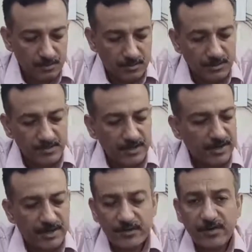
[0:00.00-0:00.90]
Then there
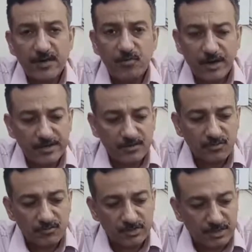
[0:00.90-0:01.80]
are electrical wires
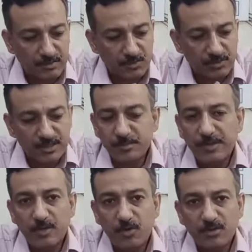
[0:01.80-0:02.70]
which come to these
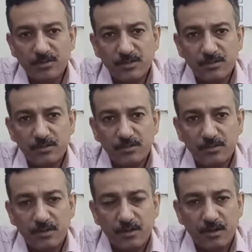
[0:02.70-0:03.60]
metal boxes,
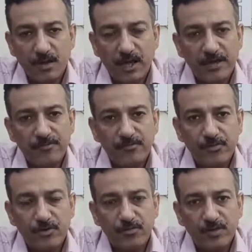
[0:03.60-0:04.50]
live,
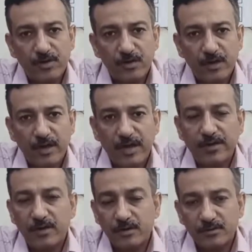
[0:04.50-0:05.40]
neutral
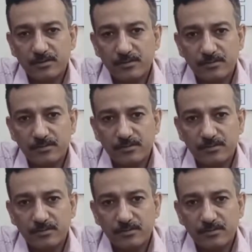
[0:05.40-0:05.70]
and earth.